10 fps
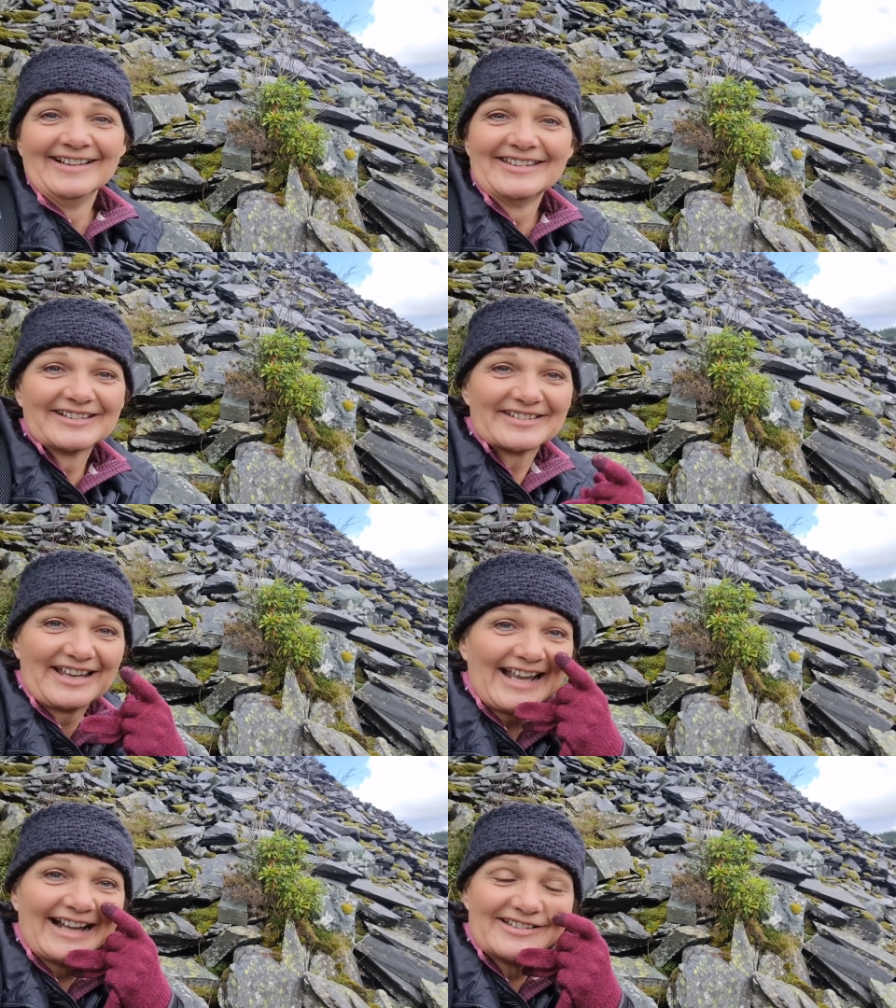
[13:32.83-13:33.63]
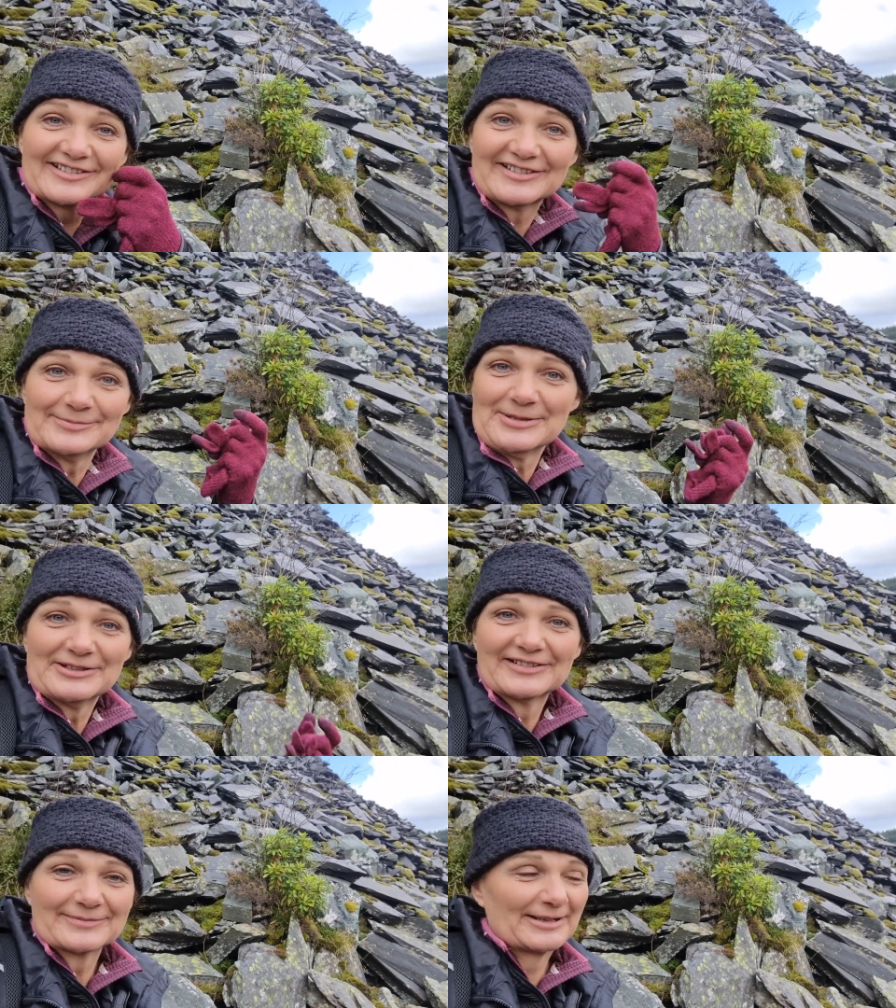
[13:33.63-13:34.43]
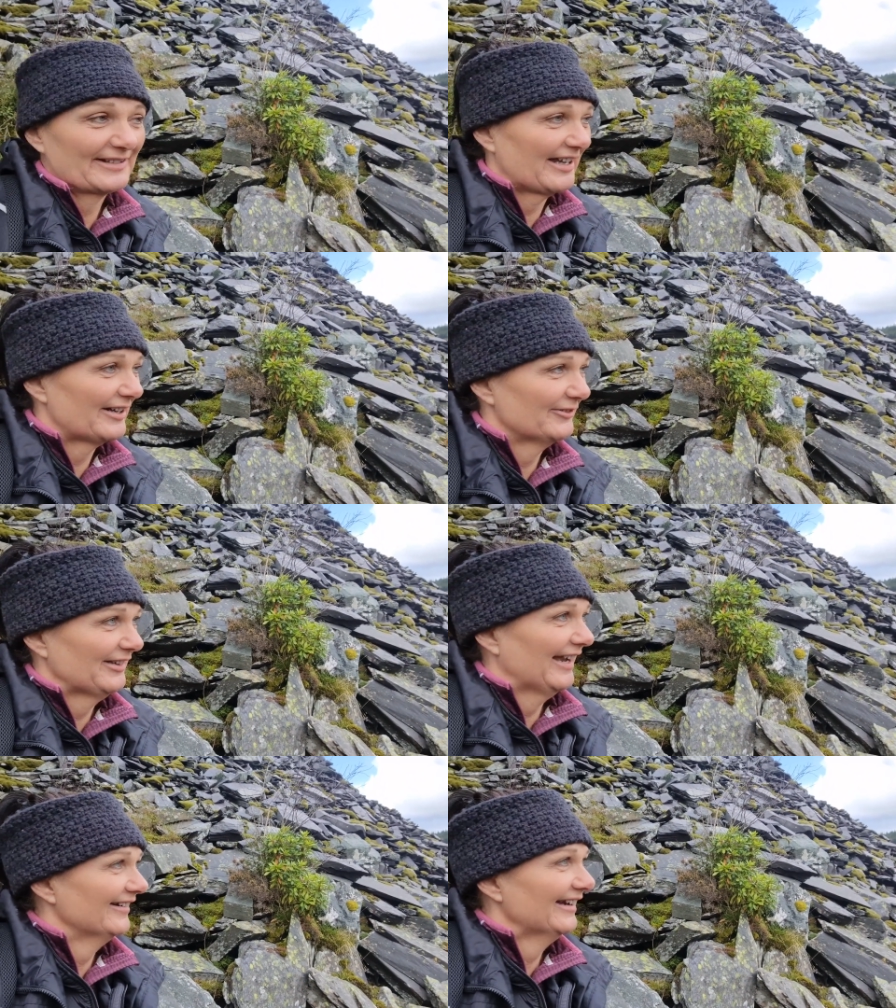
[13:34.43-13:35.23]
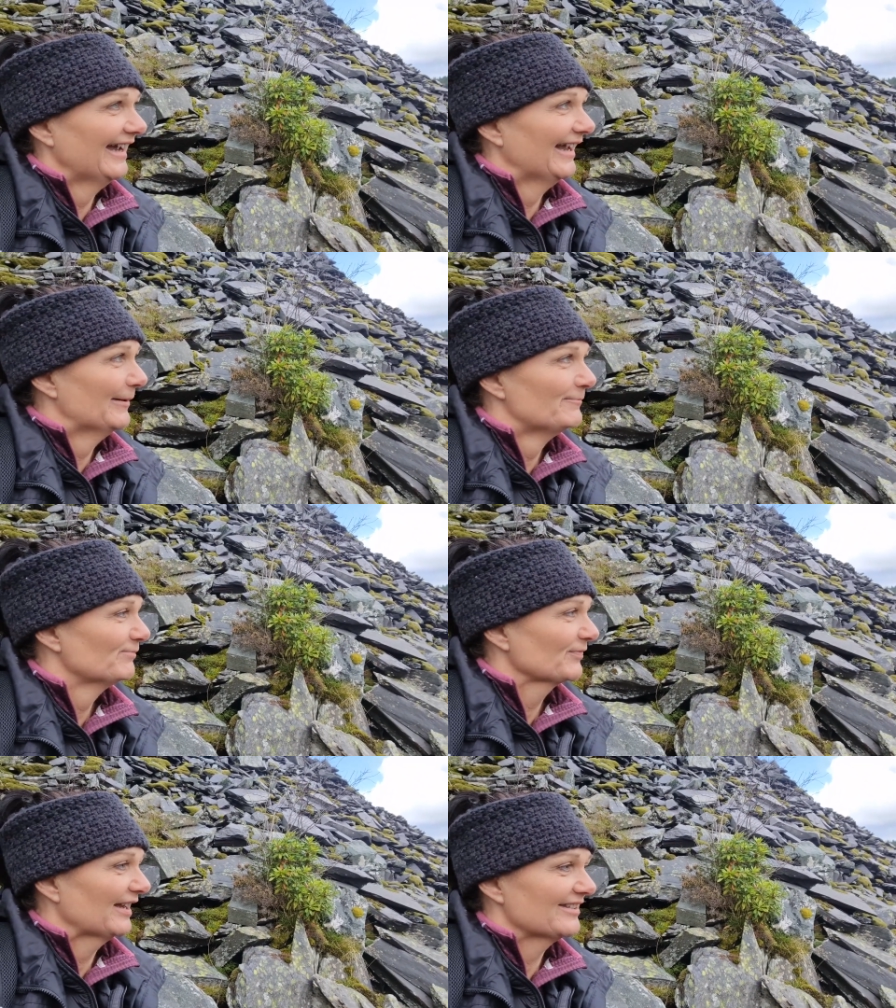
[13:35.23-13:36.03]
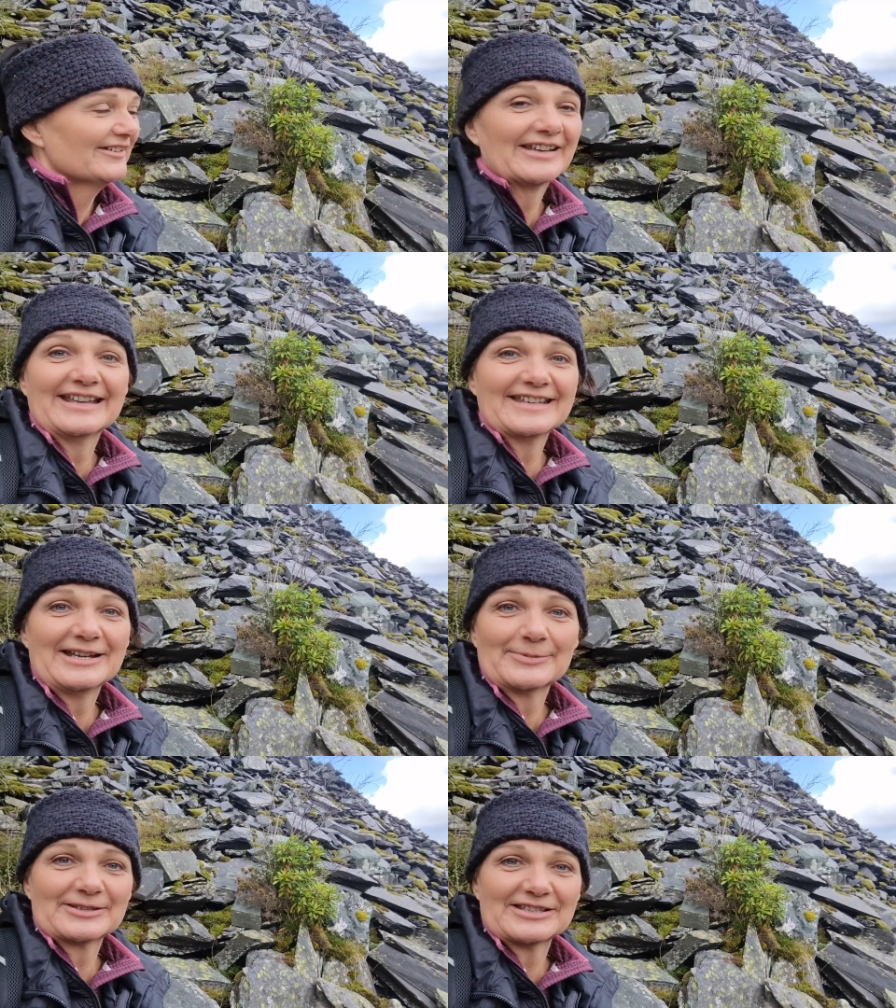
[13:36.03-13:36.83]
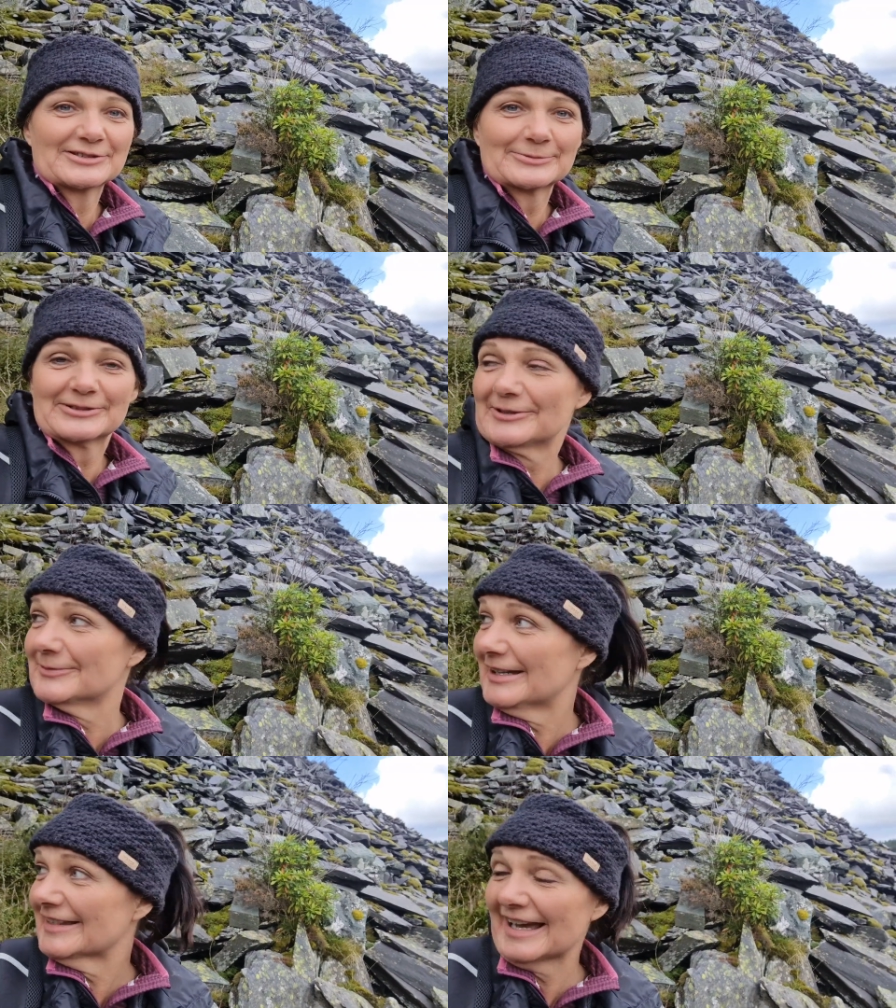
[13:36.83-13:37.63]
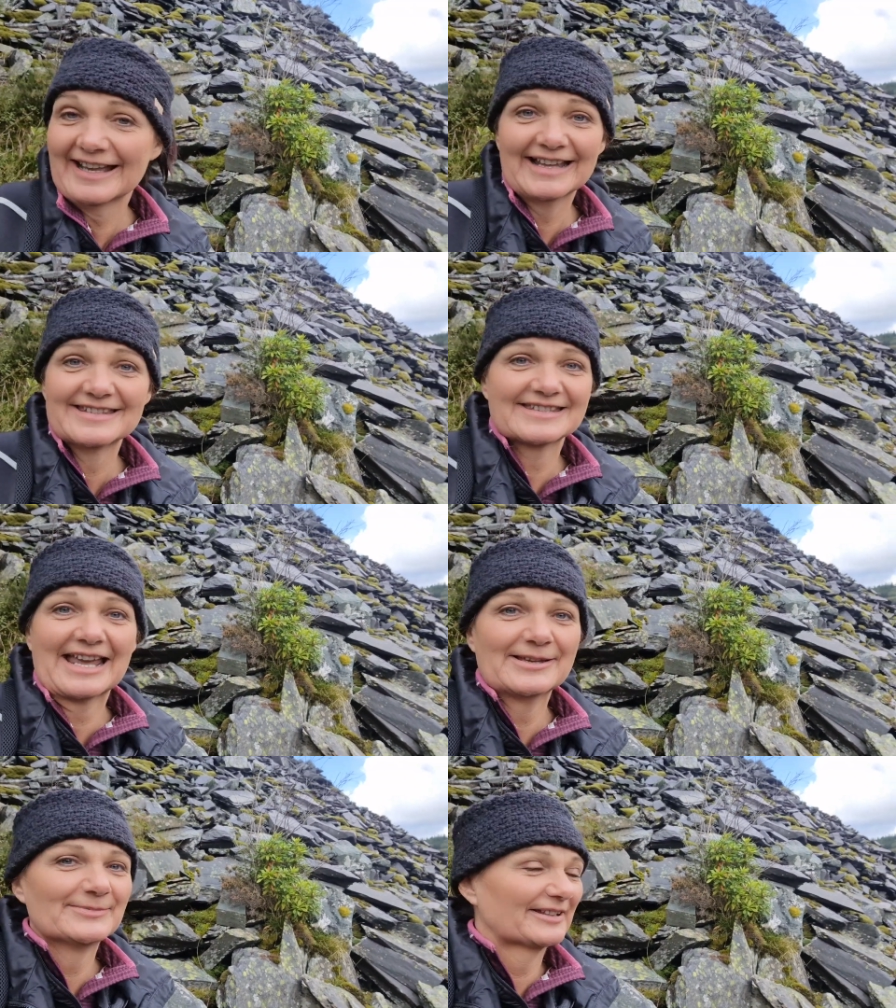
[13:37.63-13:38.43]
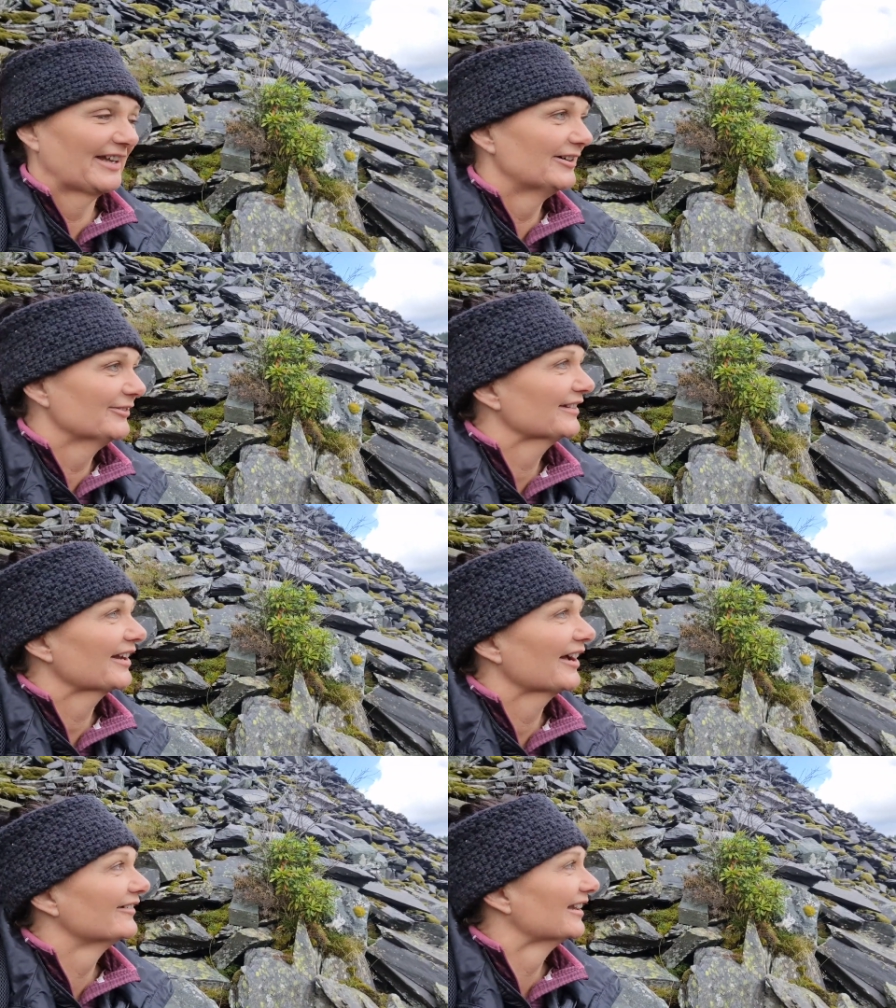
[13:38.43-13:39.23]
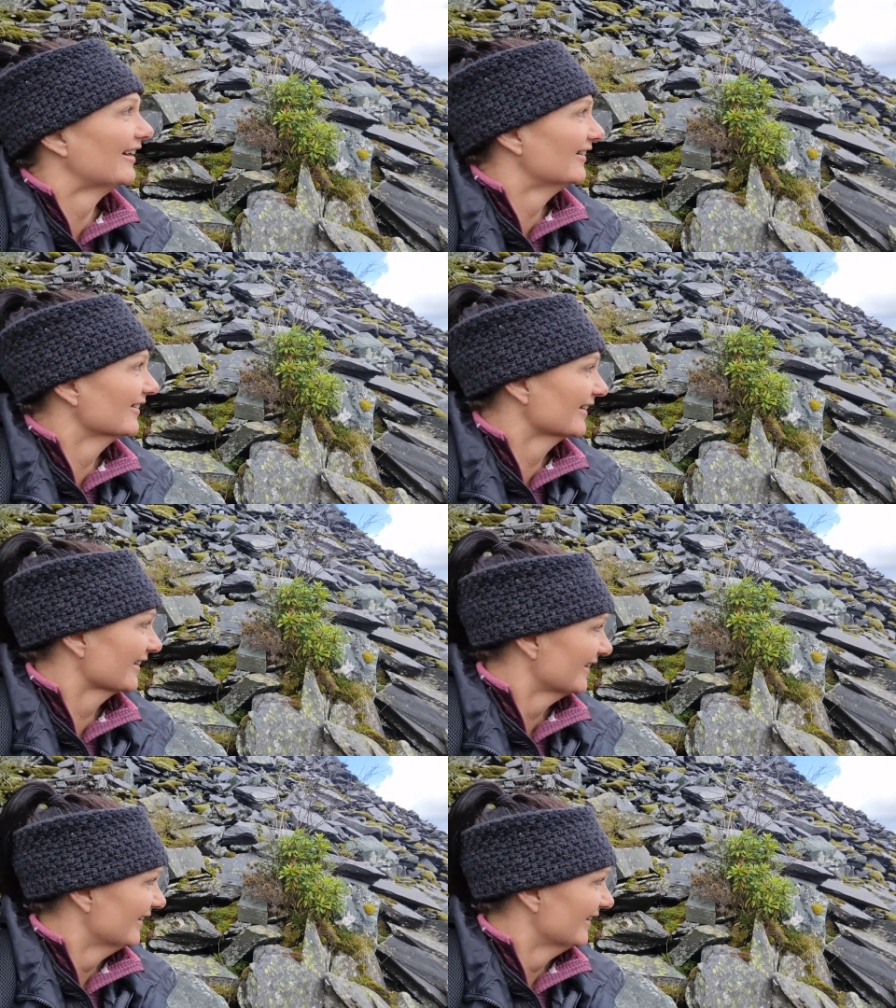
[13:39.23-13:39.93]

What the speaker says: Do you see, I just amuse myself, don't I? I don't need anybody to walk with. I entertain myself as I go along.